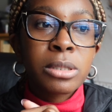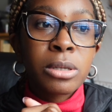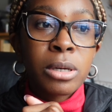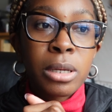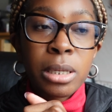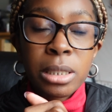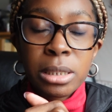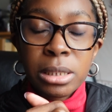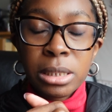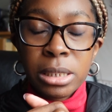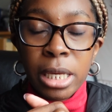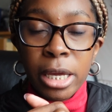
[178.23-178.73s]

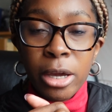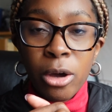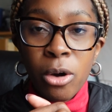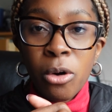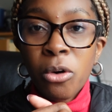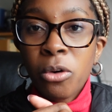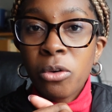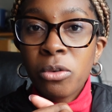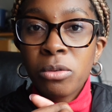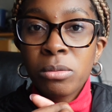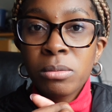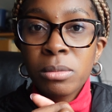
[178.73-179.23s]
gonna stay
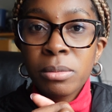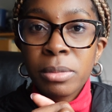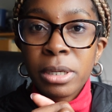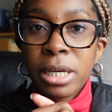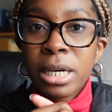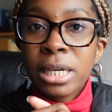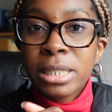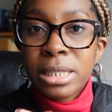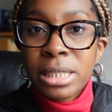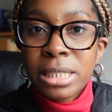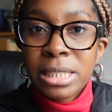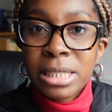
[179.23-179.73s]
home
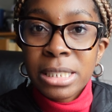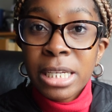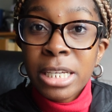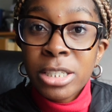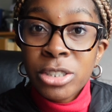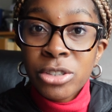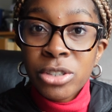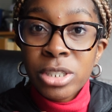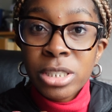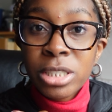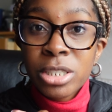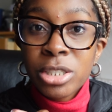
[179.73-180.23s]
because it's
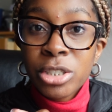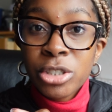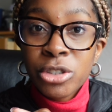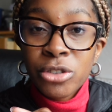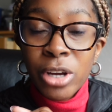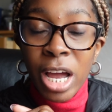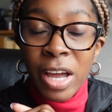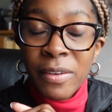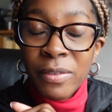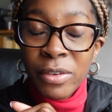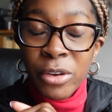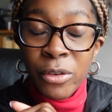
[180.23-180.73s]
dangerous to
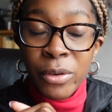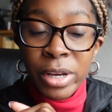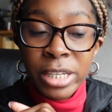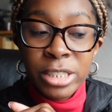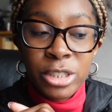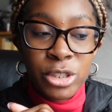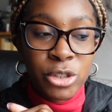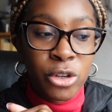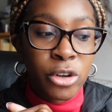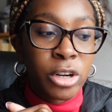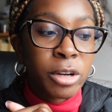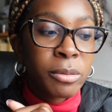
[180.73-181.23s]
drive in a
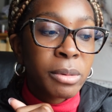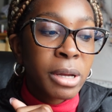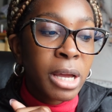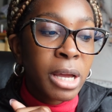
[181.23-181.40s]
rainstorm